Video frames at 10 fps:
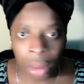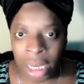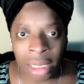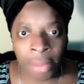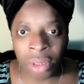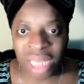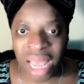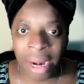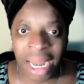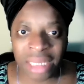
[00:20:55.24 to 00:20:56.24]
that the Most High
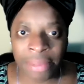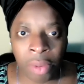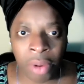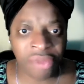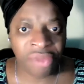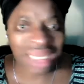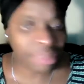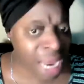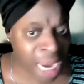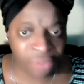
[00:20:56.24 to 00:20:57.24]
blessed me with. That's
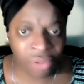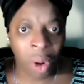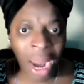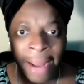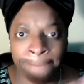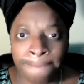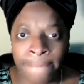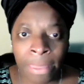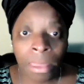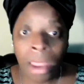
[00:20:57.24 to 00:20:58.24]
paid for, right?
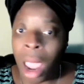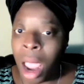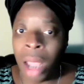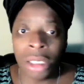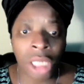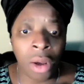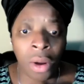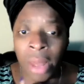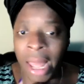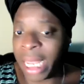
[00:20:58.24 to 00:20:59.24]

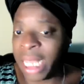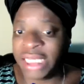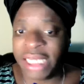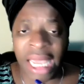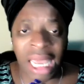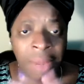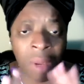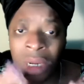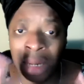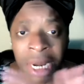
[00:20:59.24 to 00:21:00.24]
So I guess the enemy
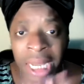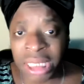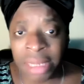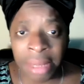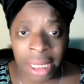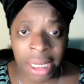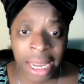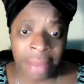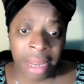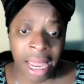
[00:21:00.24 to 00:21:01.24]
want to play some little
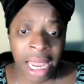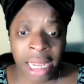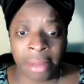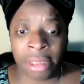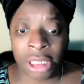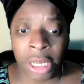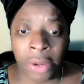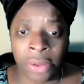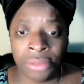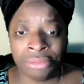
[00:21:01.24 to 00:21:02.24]
damn game.
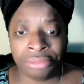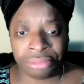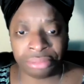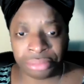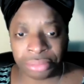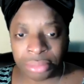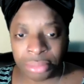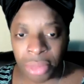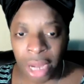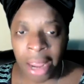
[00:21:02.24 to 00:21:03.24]
So
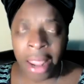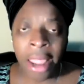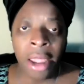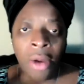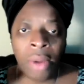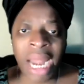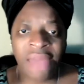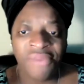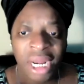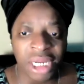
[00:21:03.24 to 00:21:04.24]
when I
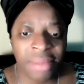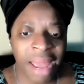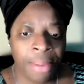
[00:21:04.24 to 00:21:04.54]
finished my